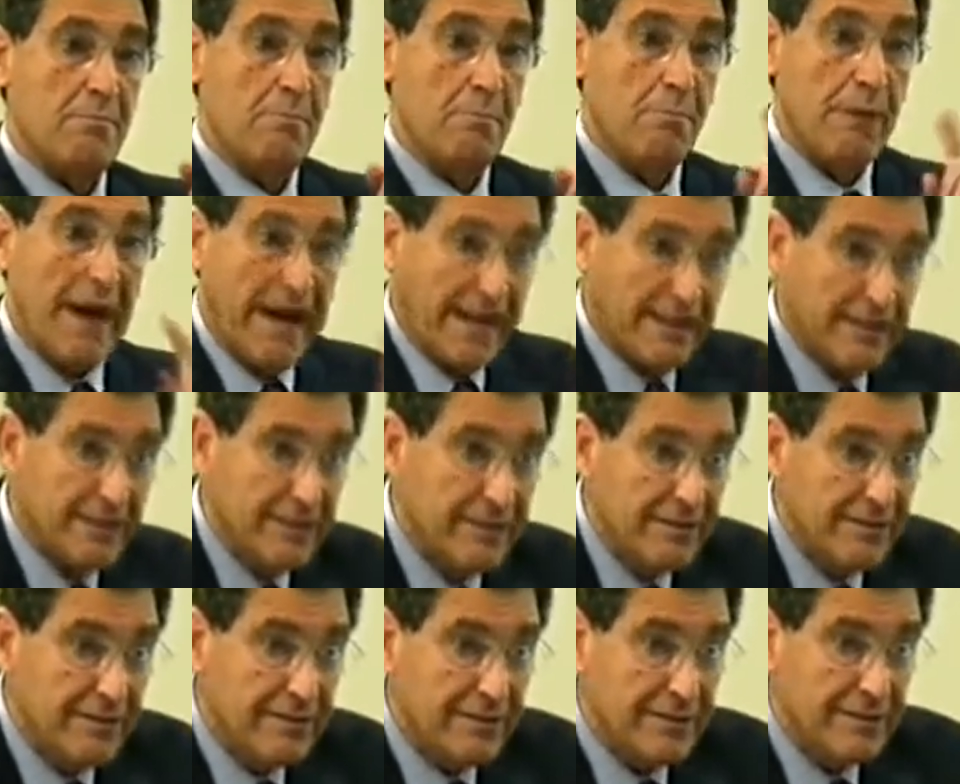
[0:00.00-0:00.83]
But
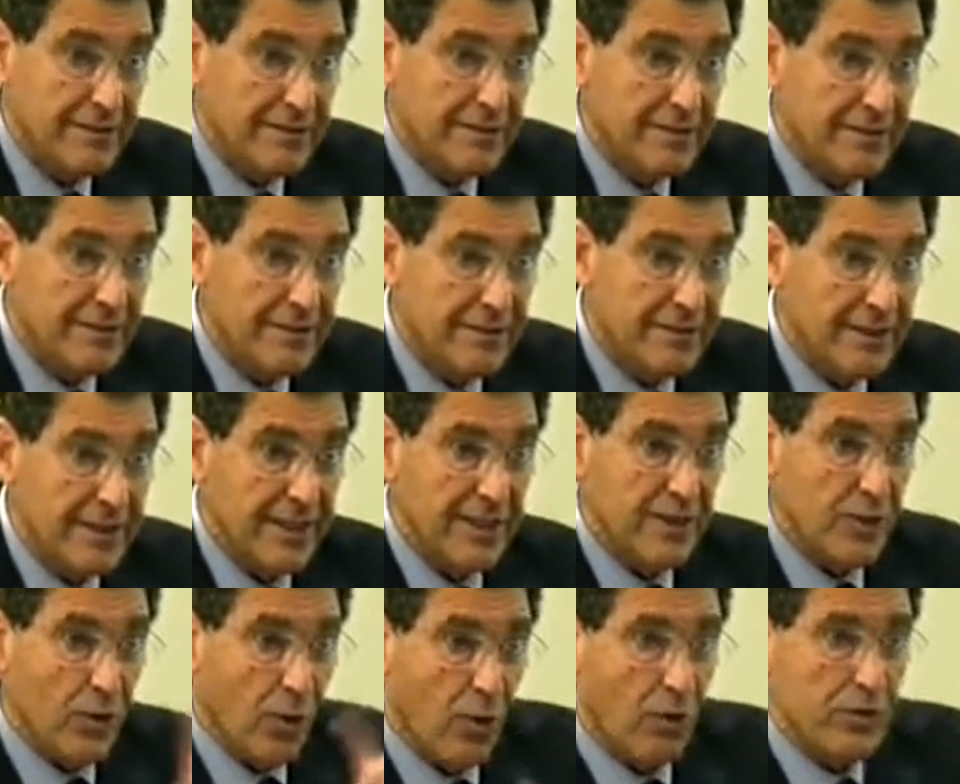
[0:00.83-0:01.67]

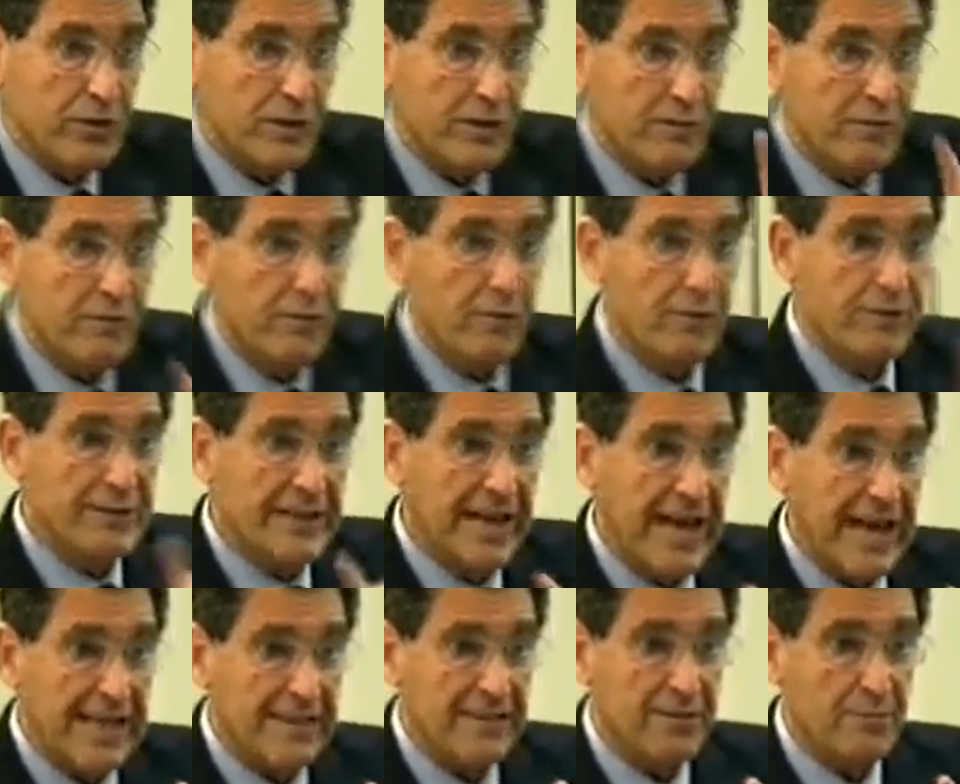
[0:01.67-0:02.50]
in order for
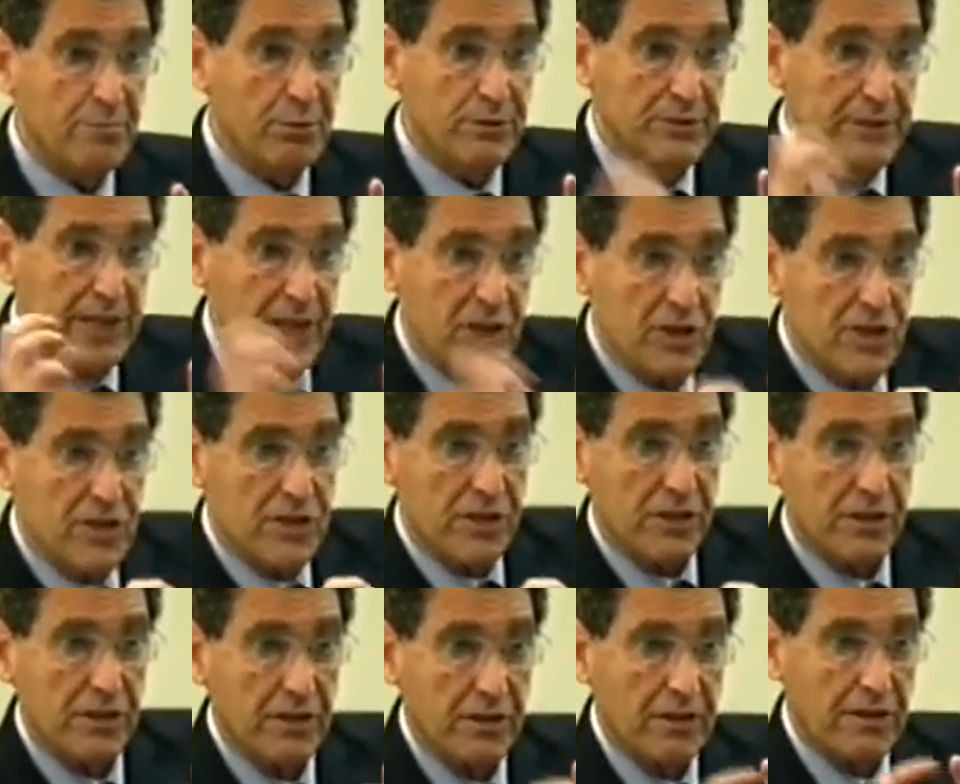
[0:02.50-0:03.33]
that
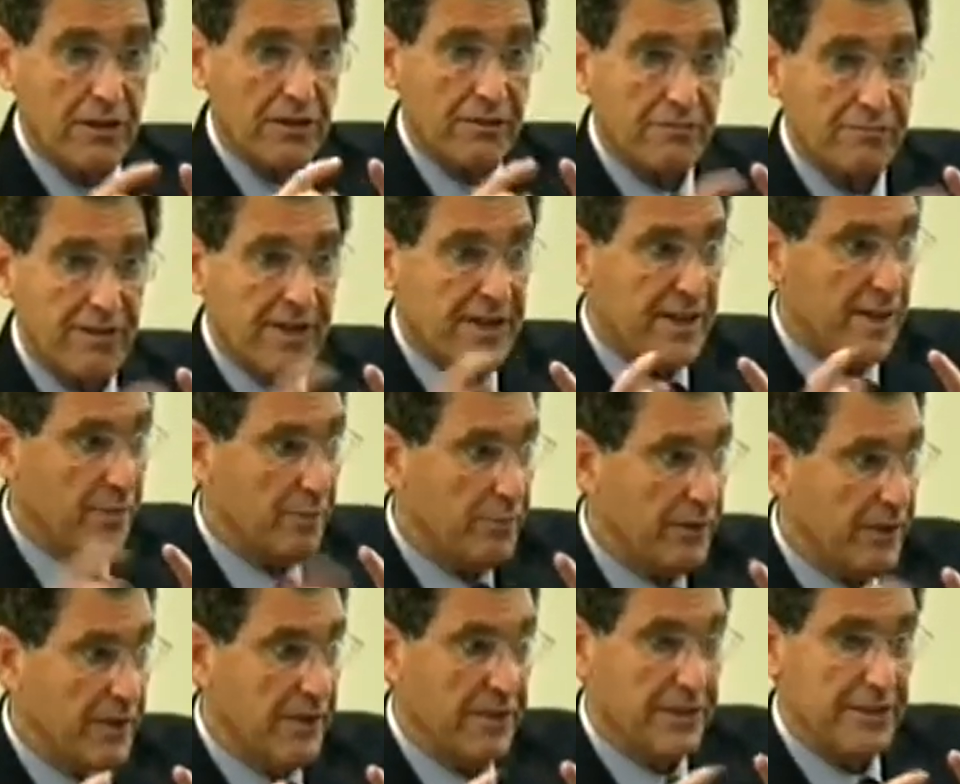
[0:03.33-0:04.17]
potential
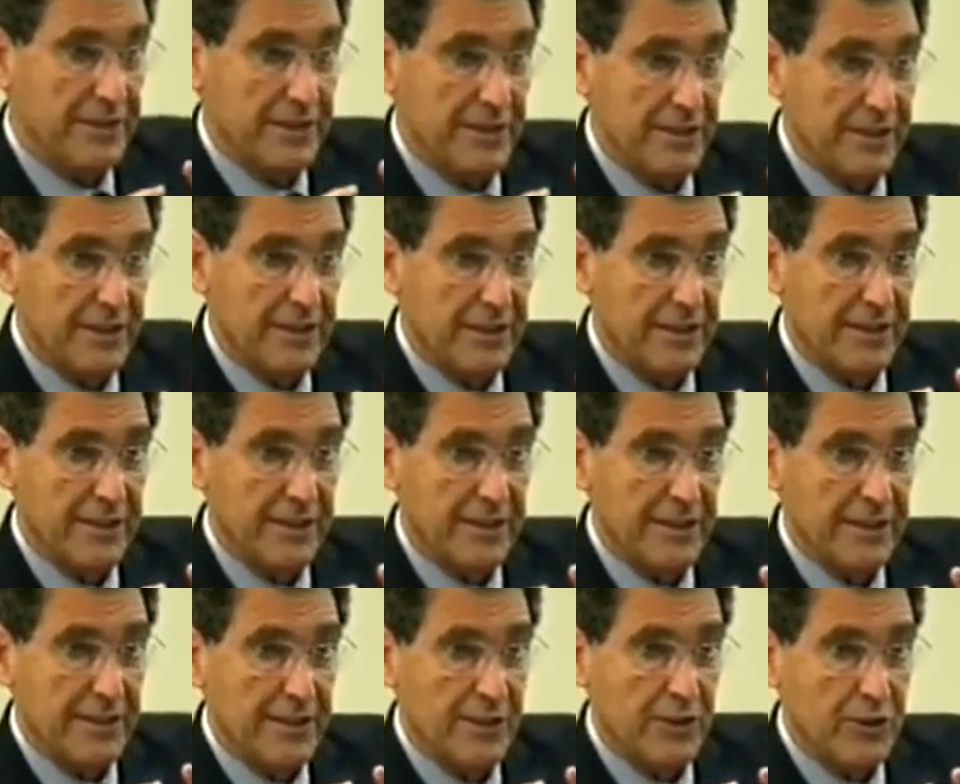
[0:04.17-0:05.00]
variability
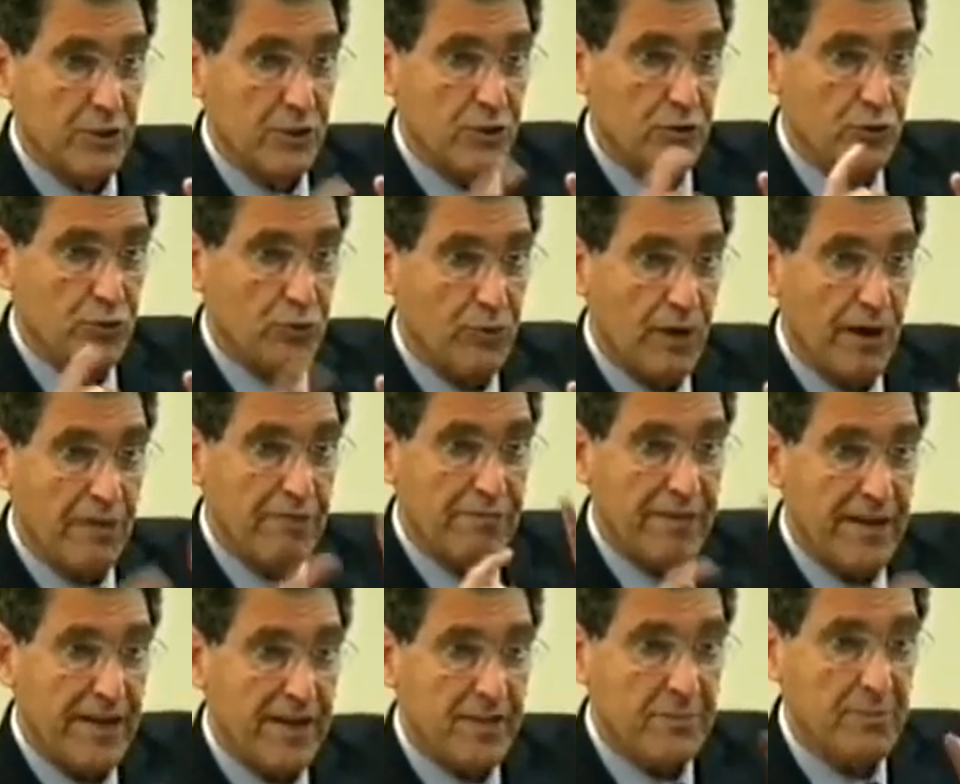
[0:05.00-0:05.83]
to
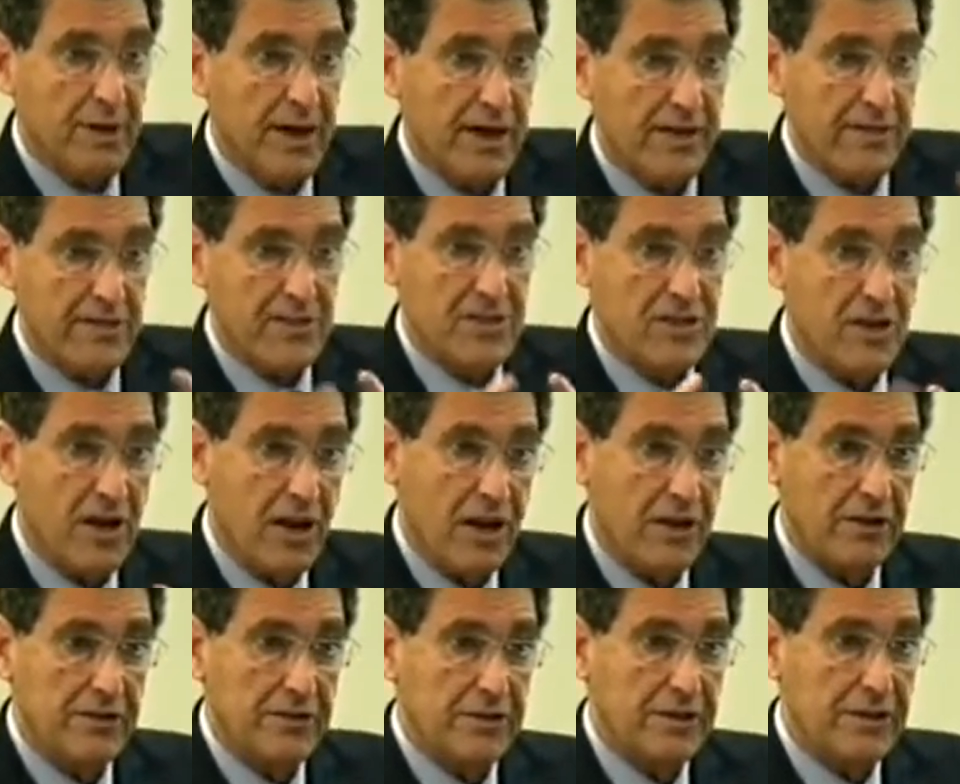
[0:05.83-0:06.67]
affect my
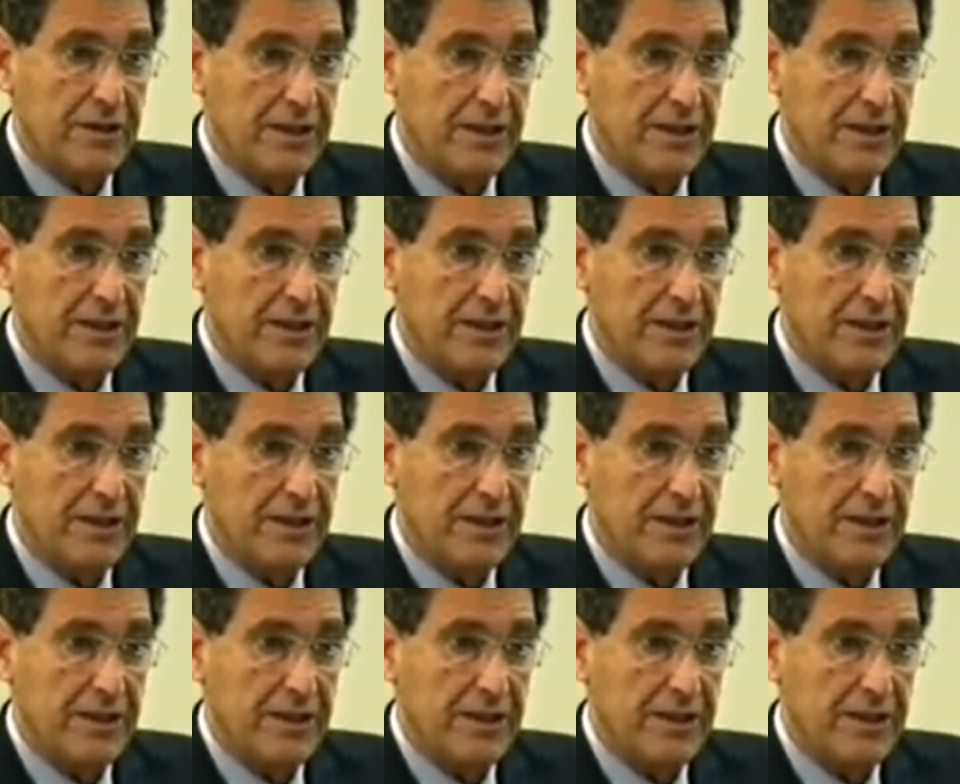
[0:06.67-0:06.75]
result,